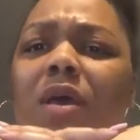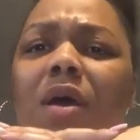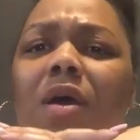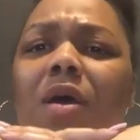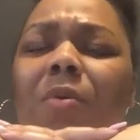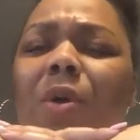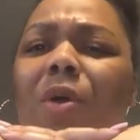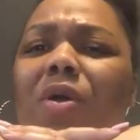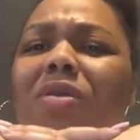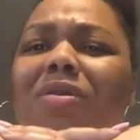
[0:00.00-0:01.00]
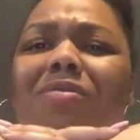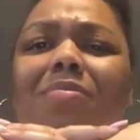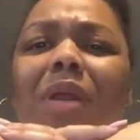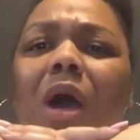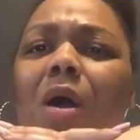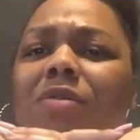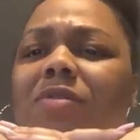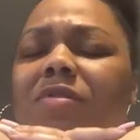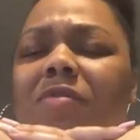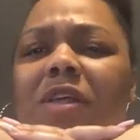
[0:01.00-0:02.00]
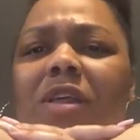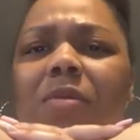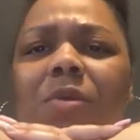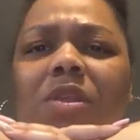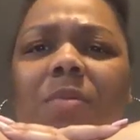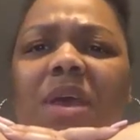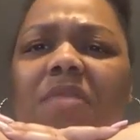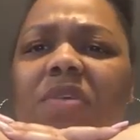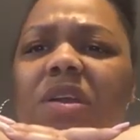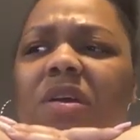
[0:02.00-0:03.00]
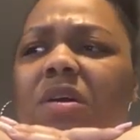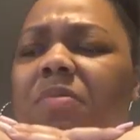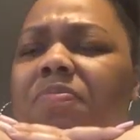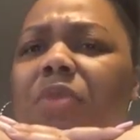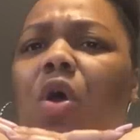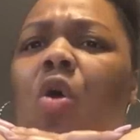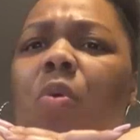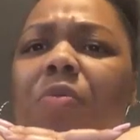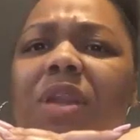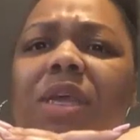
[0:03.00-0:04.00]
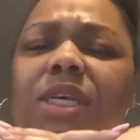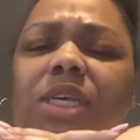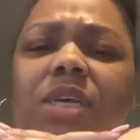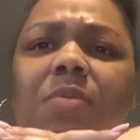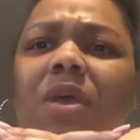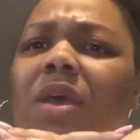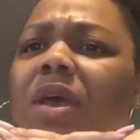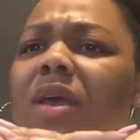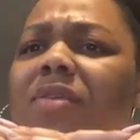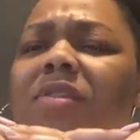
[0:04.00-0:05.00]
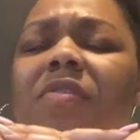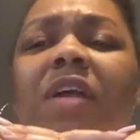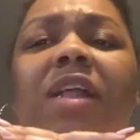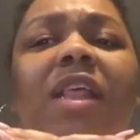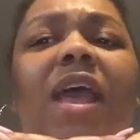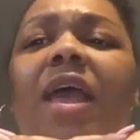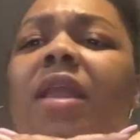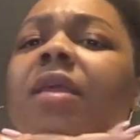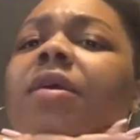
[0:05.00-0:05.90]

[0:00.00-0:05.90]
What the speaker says: or heard in blogs and stuff like that, with them having an open relationship and stuff like that.